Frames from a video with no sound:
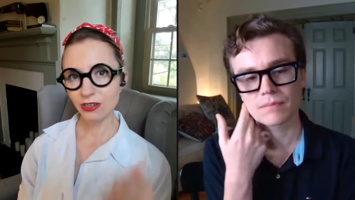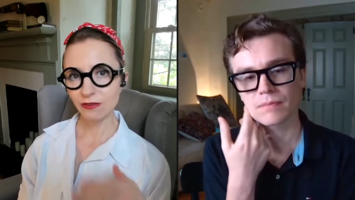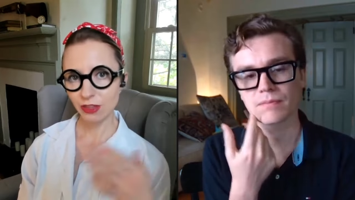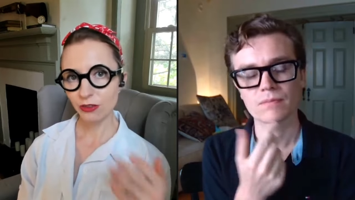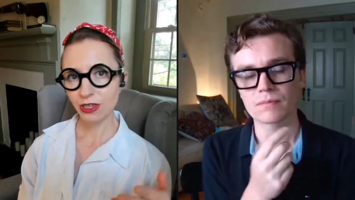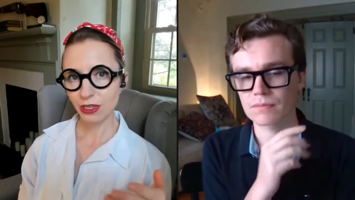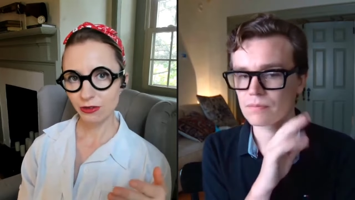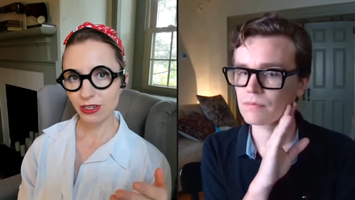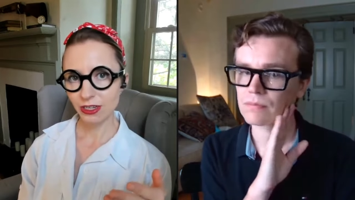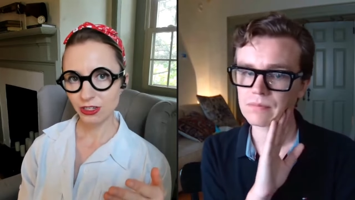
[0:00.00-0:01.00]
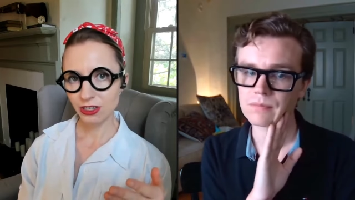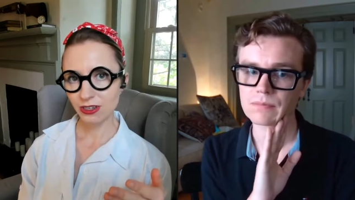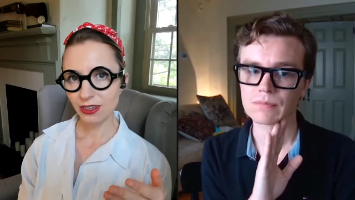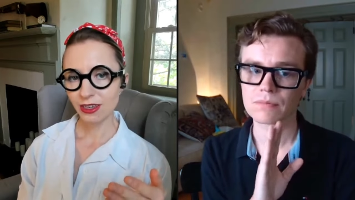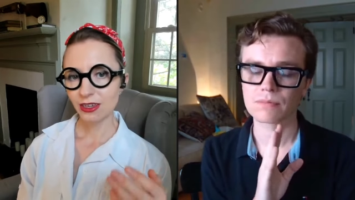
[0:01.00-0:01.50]
Speaker 1: of clothing
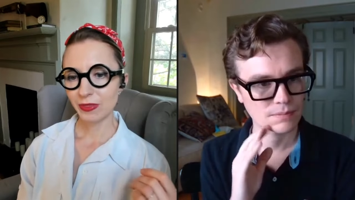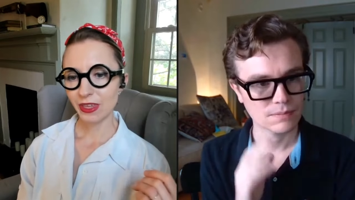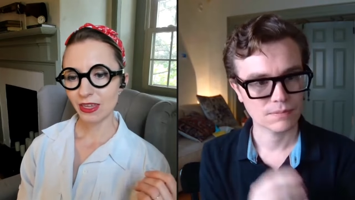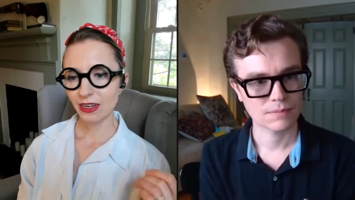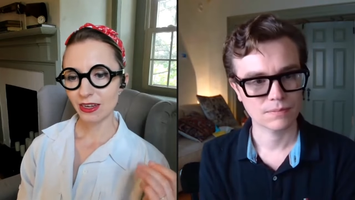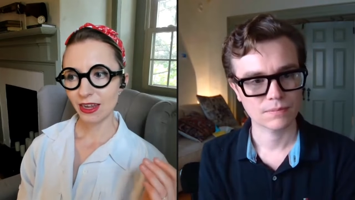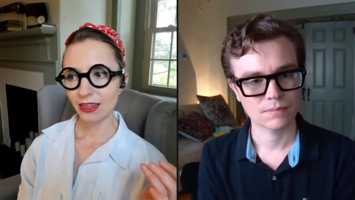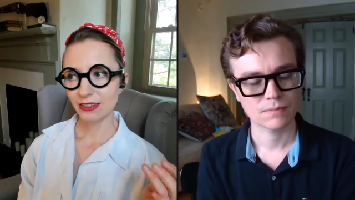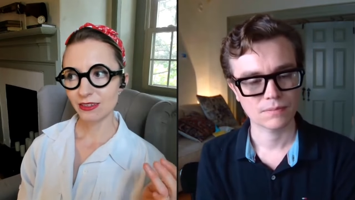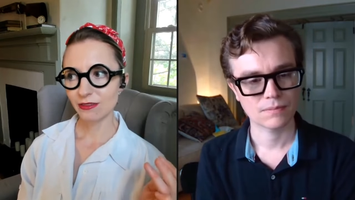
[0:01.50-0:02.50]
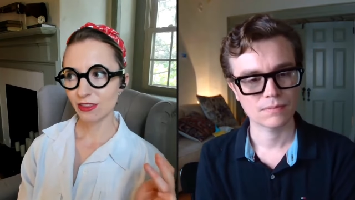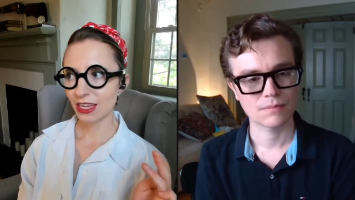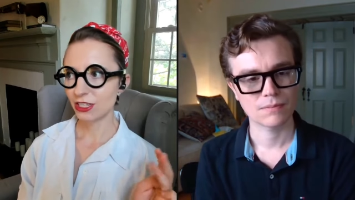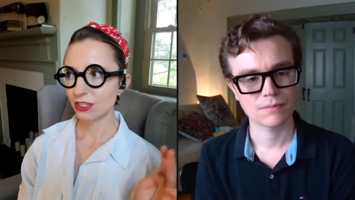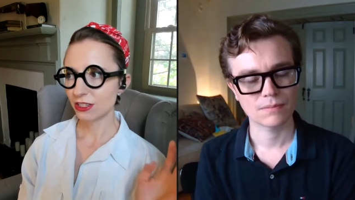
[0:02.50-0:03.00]
creation that has
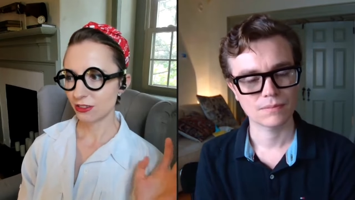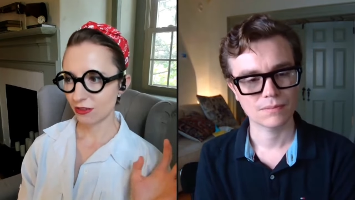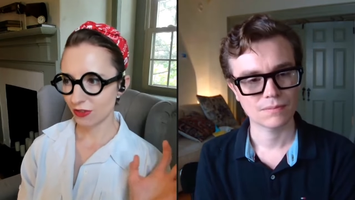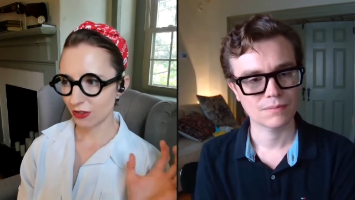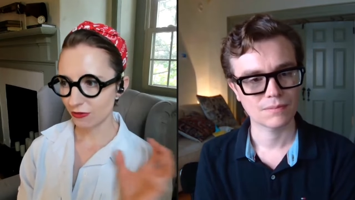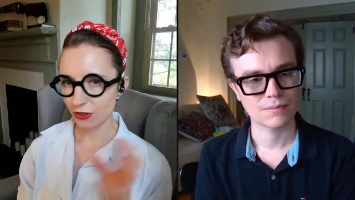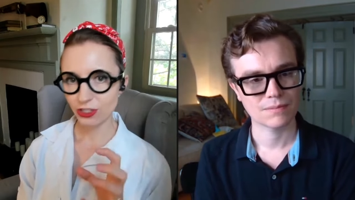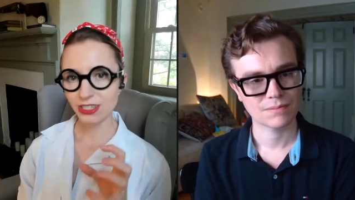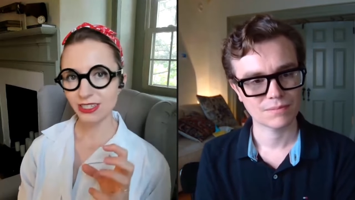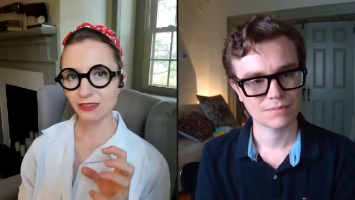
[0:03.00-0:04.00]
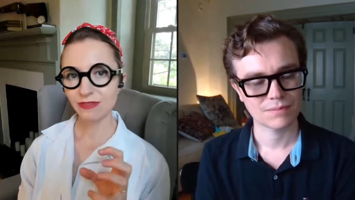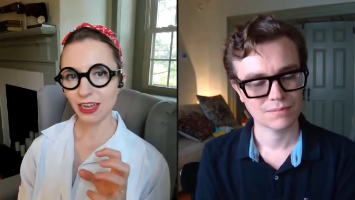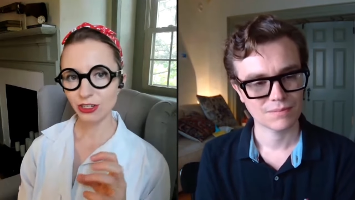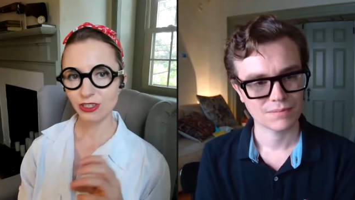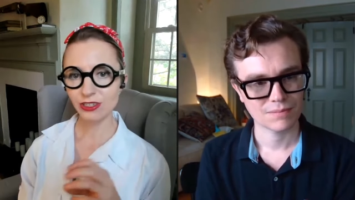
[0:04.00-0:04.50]
led to this sort of convergence in
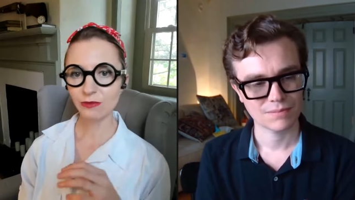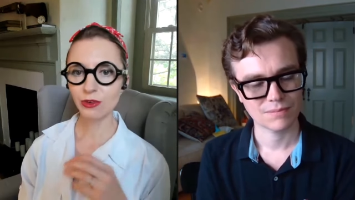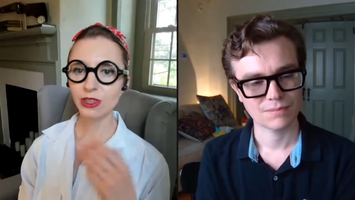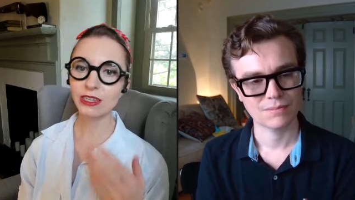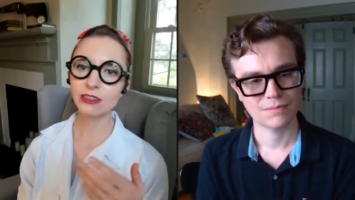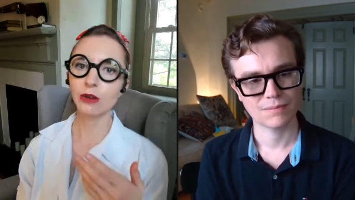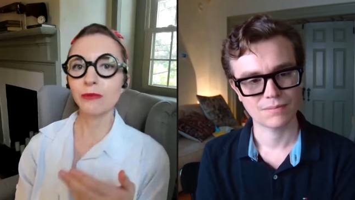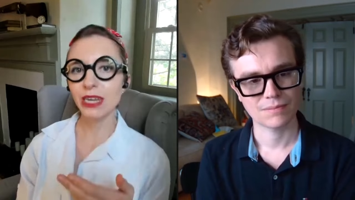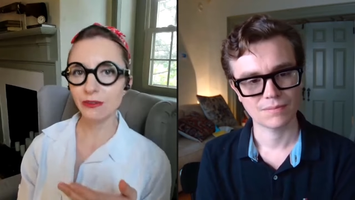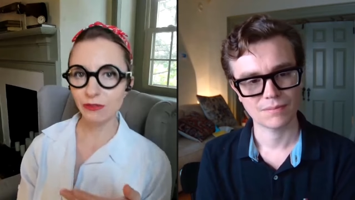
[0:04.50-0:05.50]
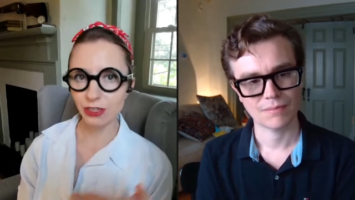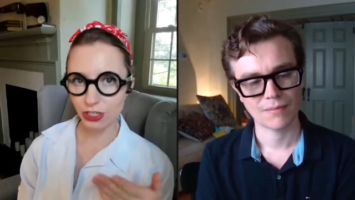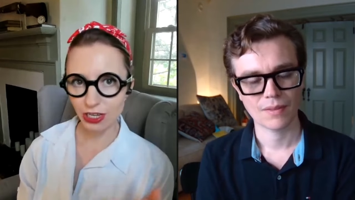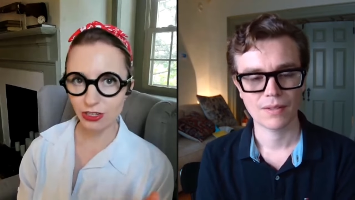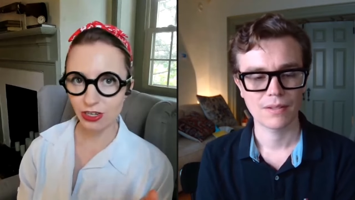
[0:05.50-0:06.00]
fashions where things aren't meaningfully
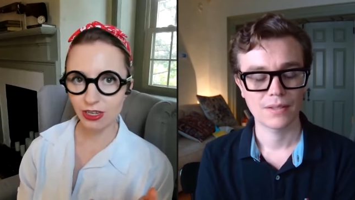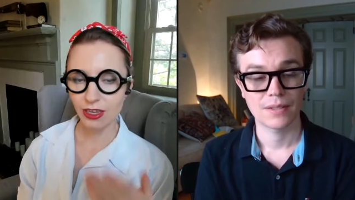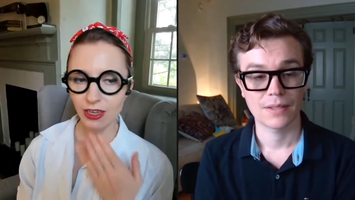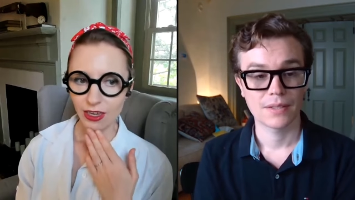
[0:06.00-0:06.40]
changing.